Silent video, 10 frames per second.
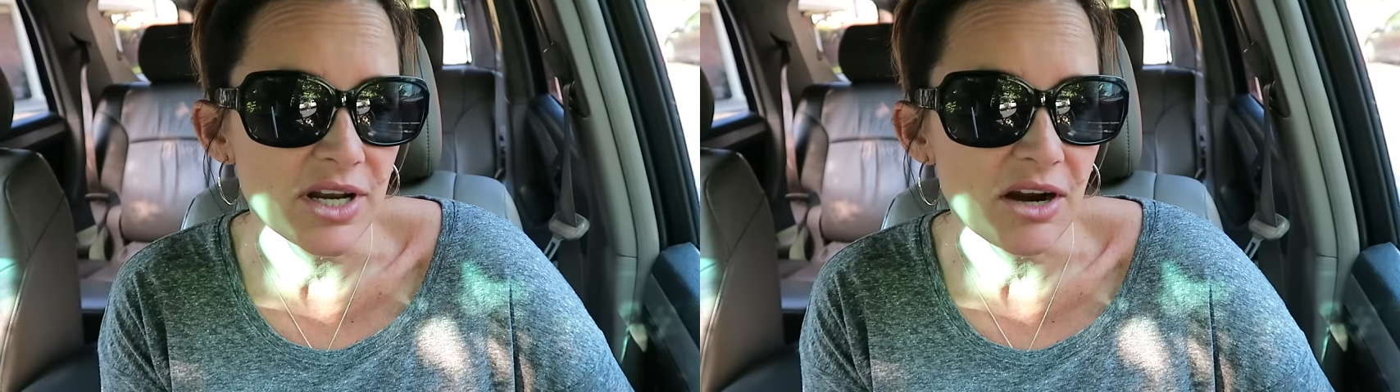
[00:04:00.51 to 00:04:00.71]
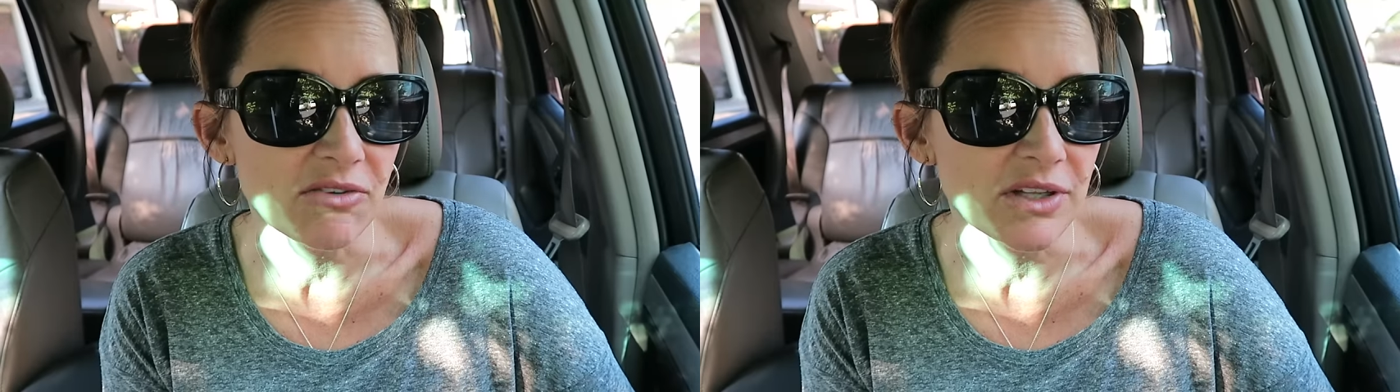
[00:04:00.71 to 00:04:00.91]

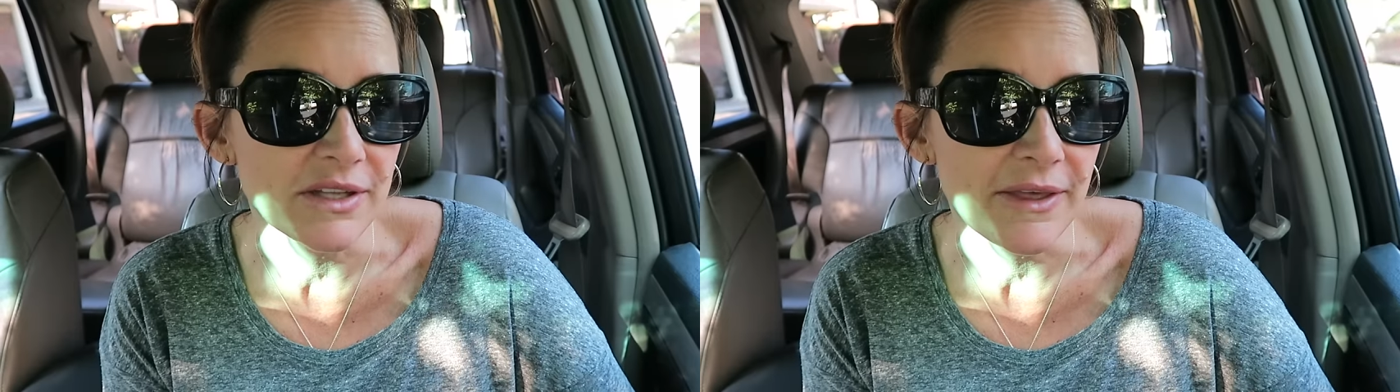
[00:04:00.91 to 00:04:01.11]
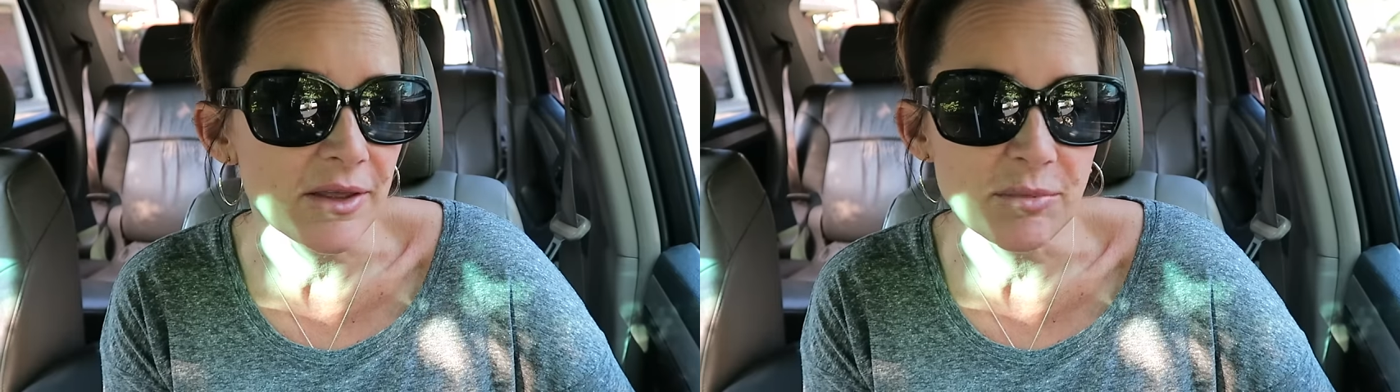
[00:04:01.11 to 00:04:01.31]
not really
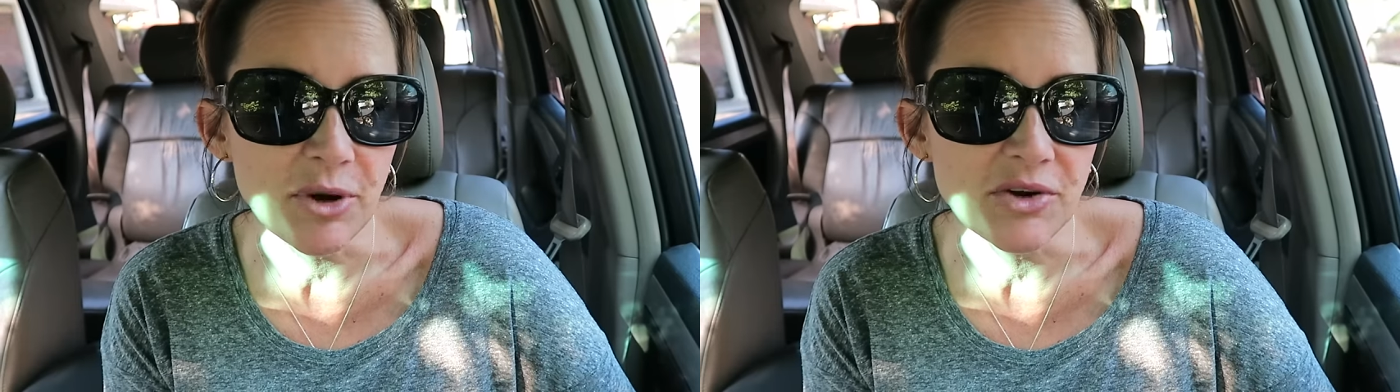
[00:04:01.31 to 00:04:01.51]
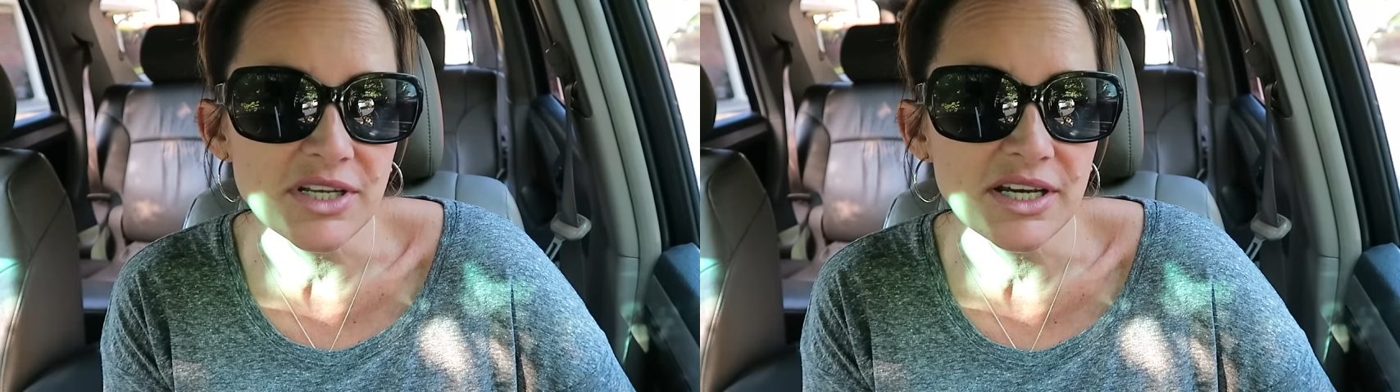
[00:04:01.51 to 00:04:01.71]
like the
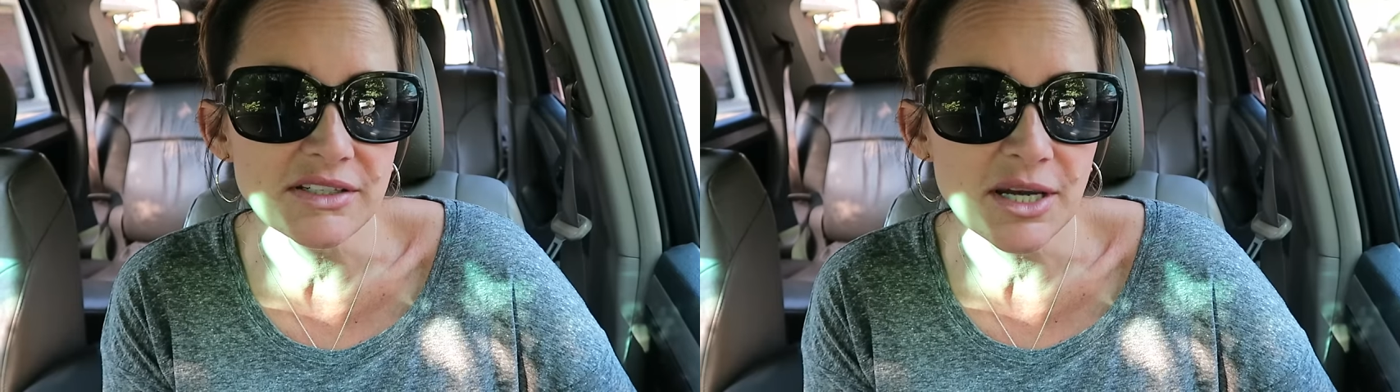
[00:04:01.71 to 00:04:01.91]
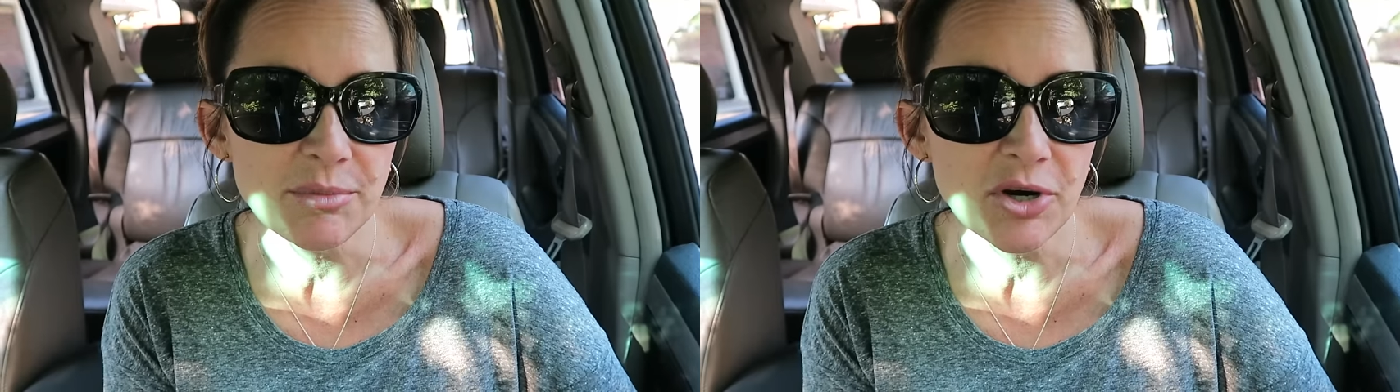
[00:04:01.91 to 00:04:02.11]
ponytail
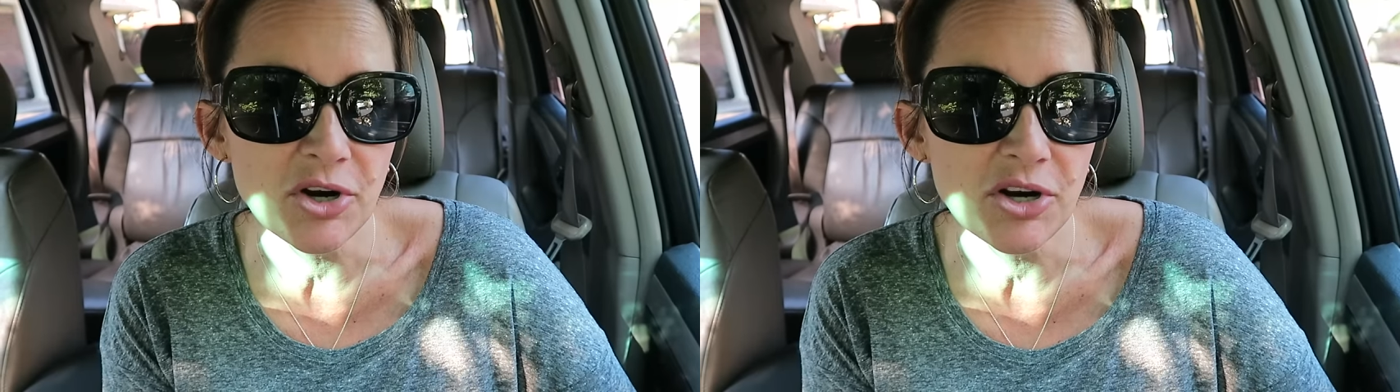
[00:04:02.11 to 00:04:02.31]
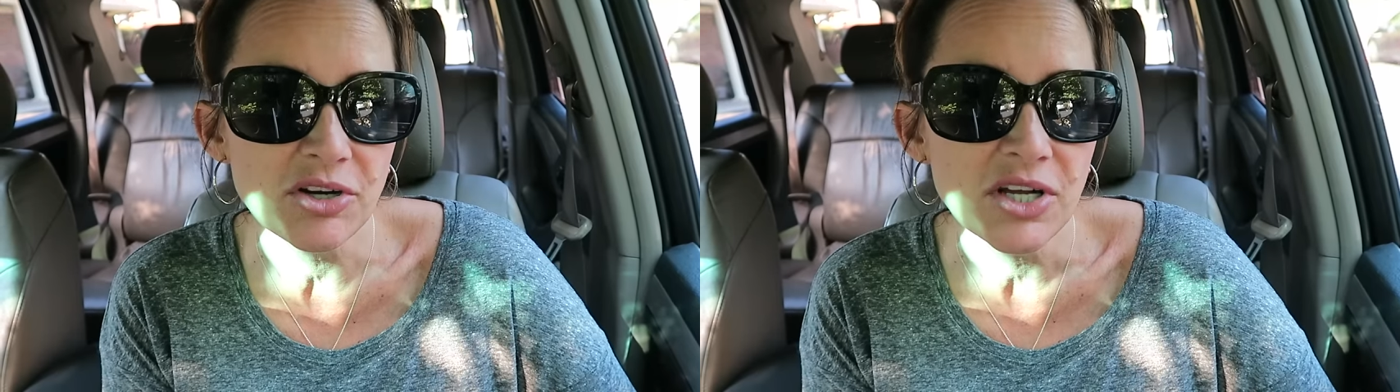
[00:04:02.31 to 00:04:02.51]
type of
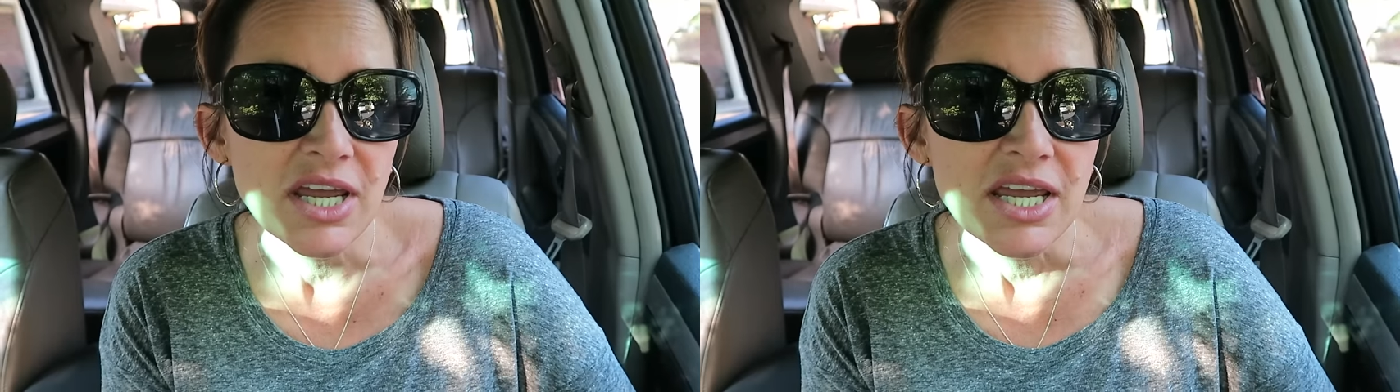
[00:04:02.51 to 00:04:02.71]
girl.